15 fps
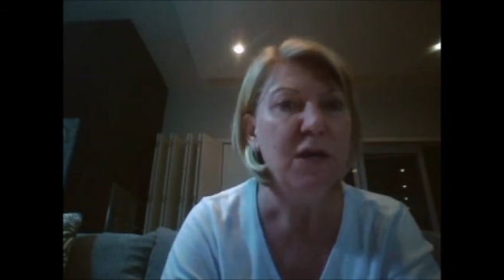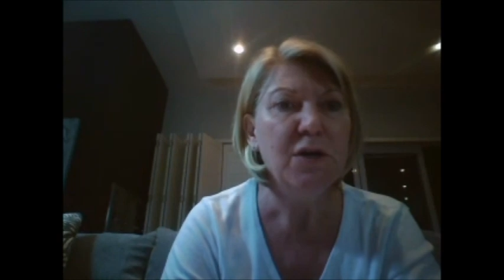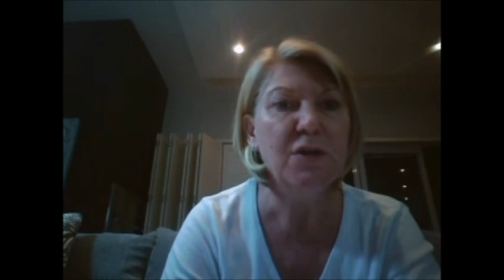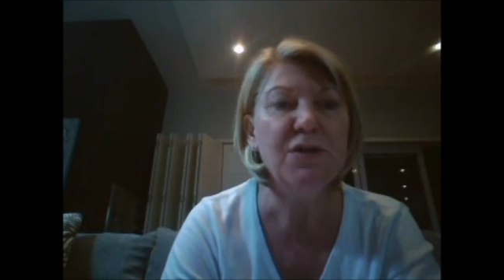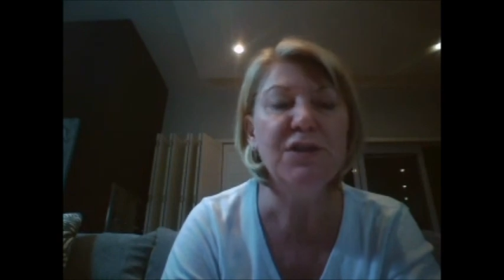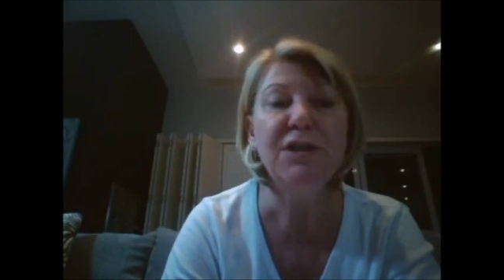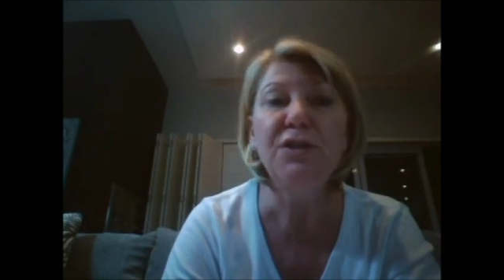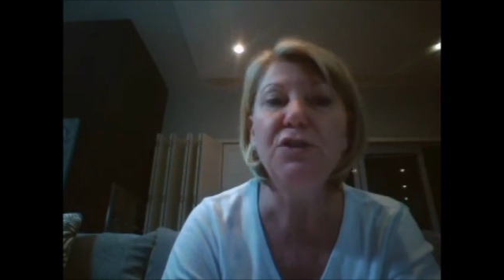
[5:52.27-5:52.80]

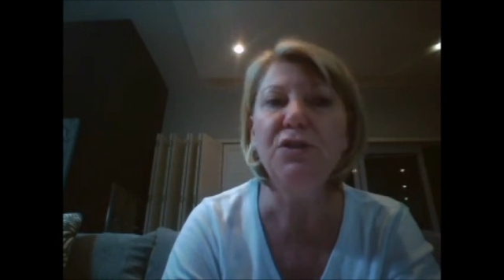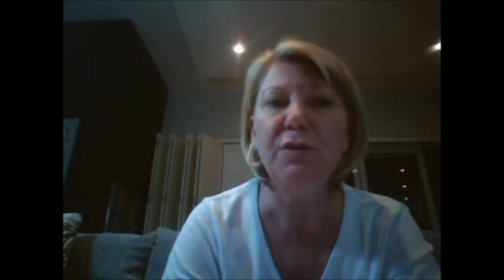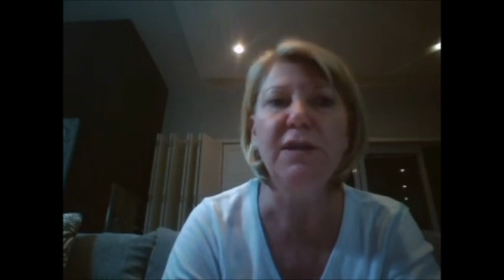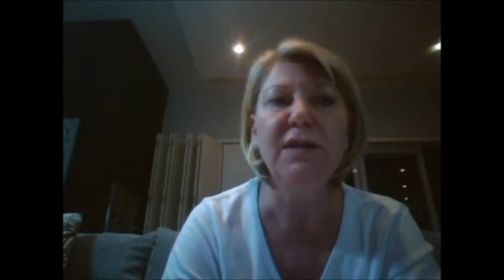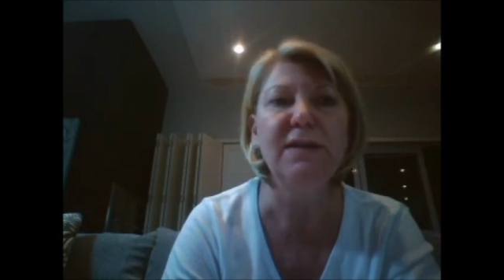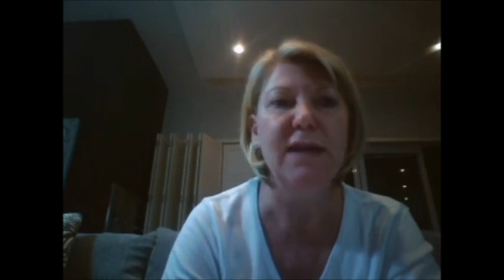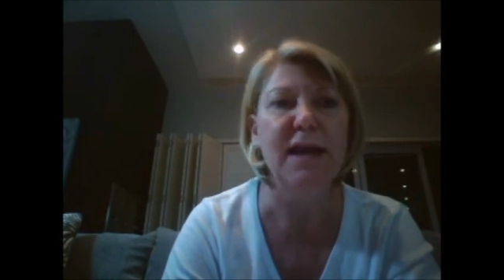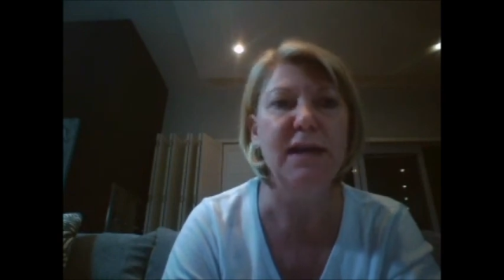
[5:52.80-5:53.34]
because in
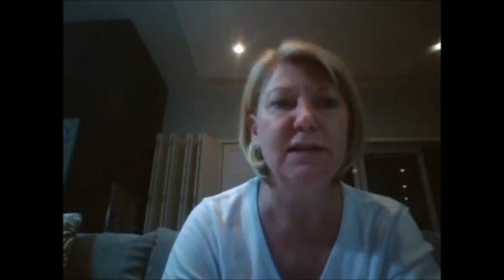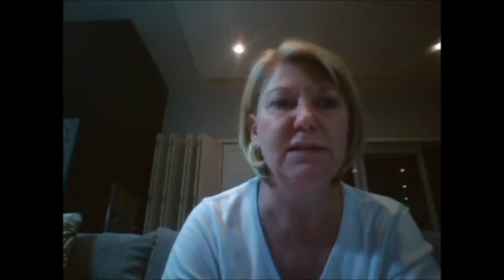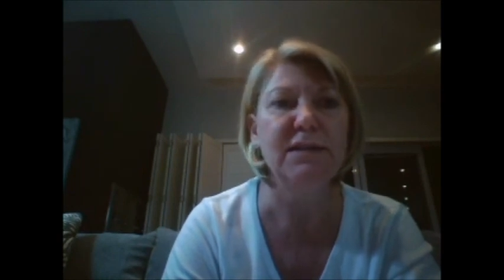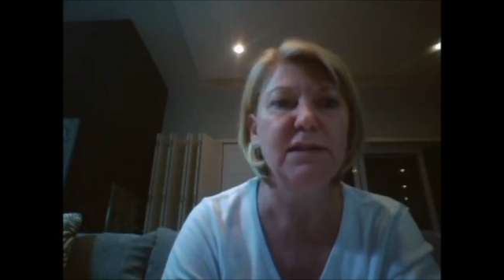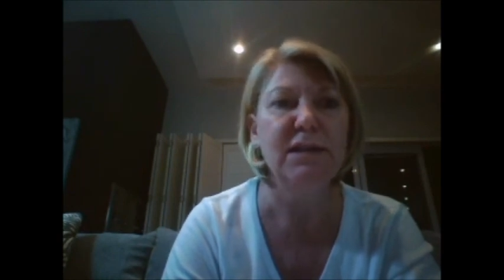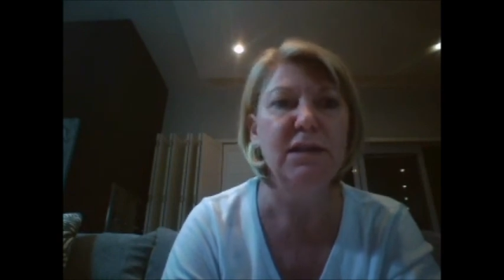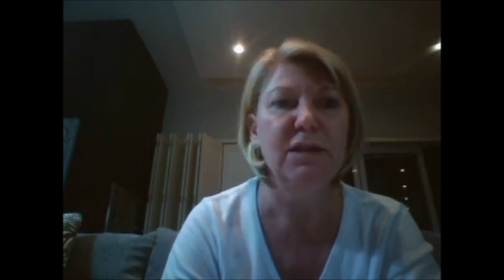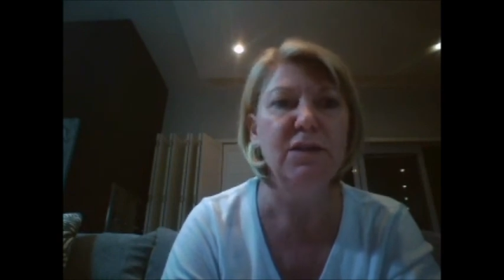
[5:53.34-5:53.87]
doing
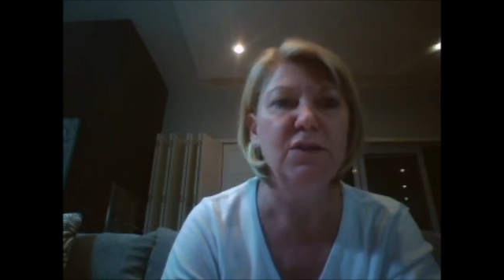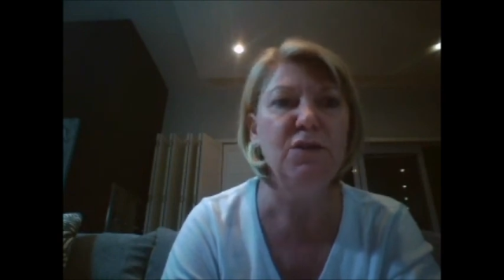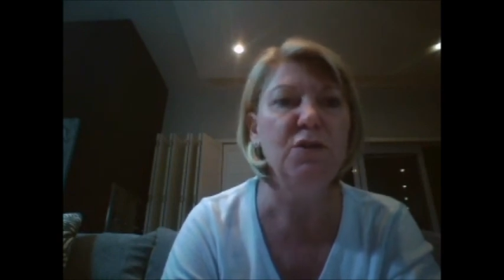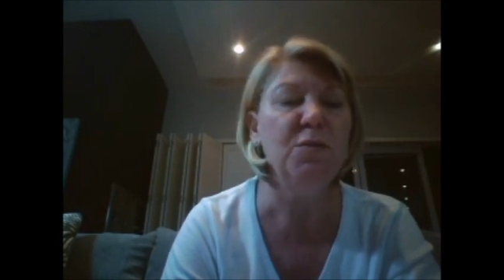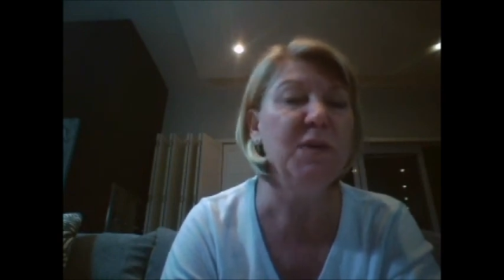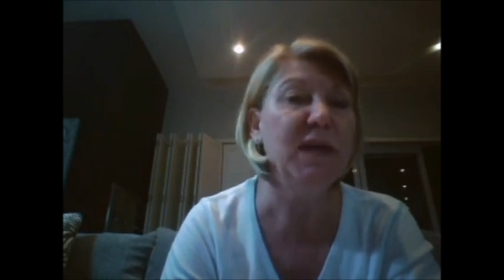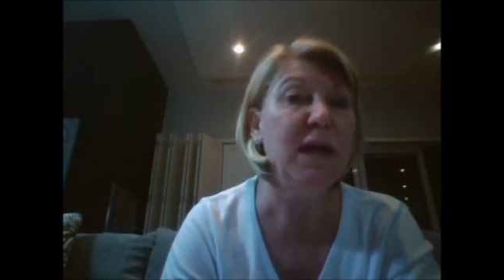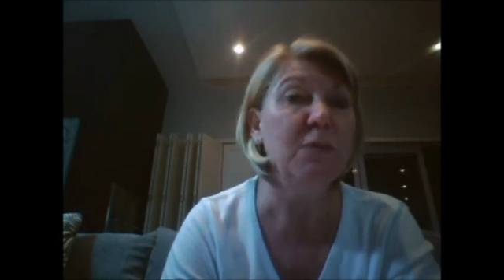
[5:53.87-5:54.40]
that, you
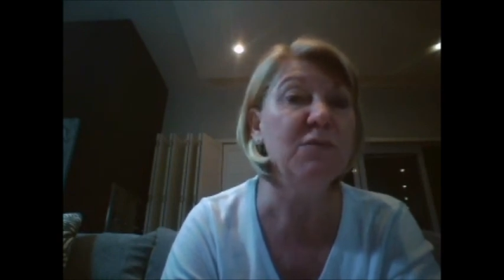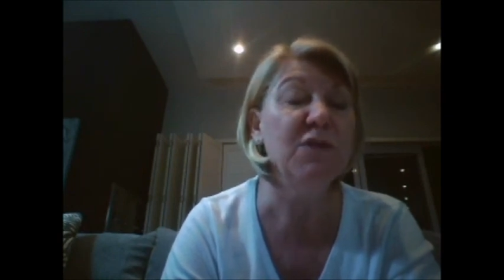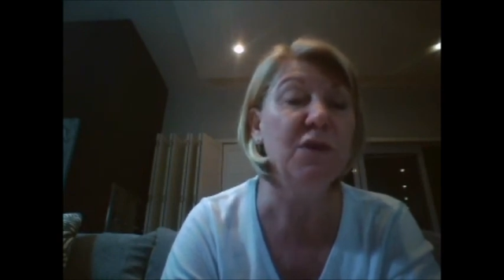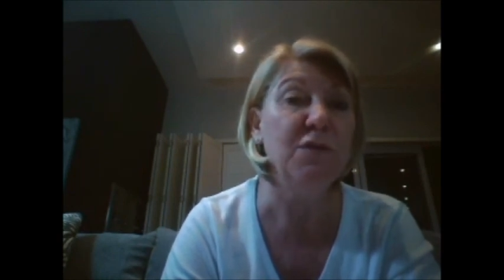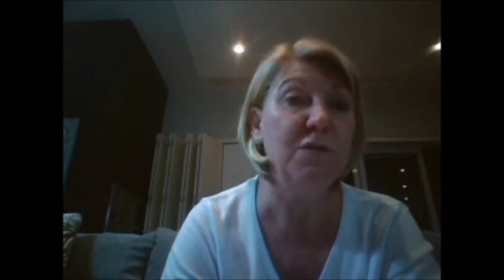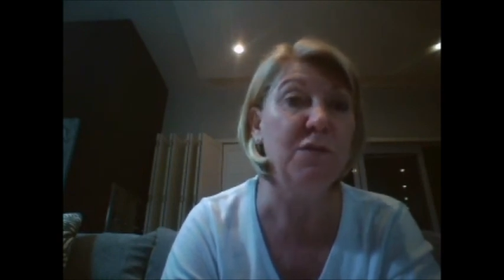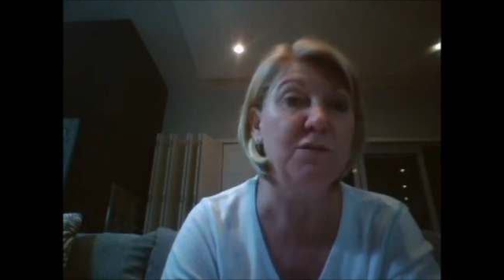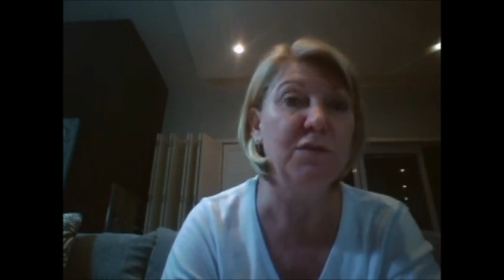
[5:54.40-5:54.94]
become so
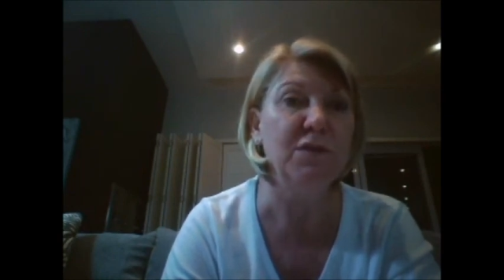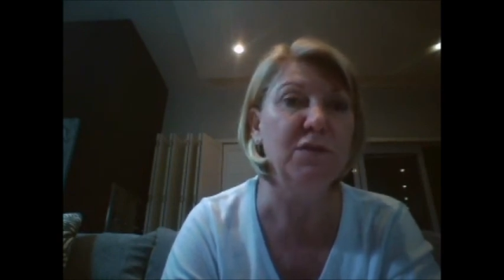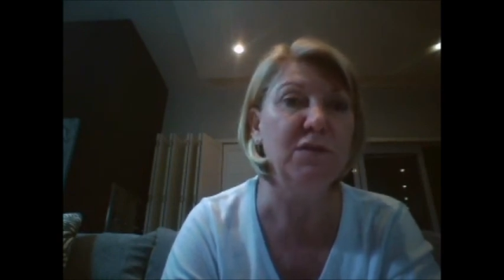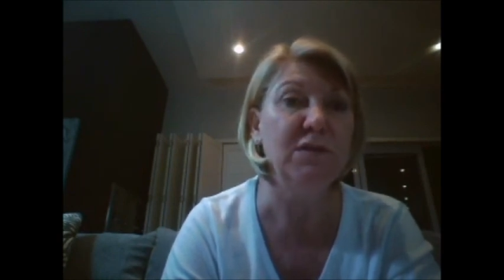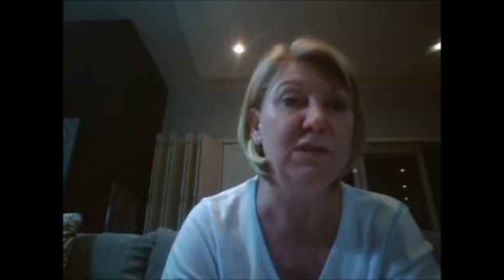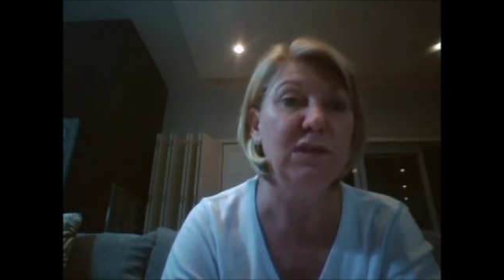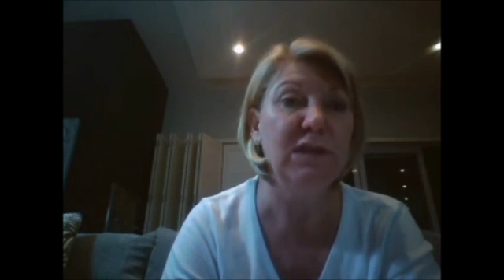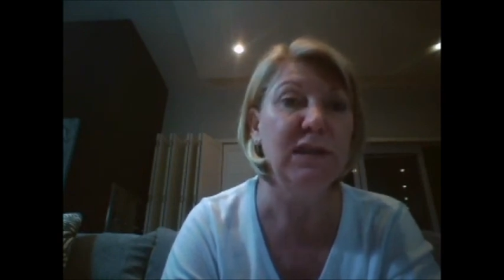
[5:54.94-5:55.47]

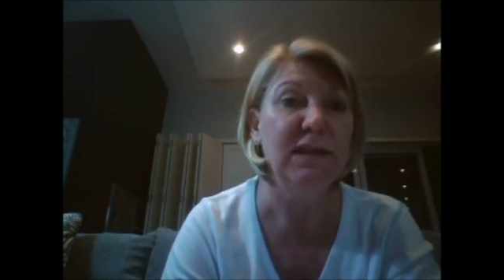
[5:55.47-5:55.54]
fulfilled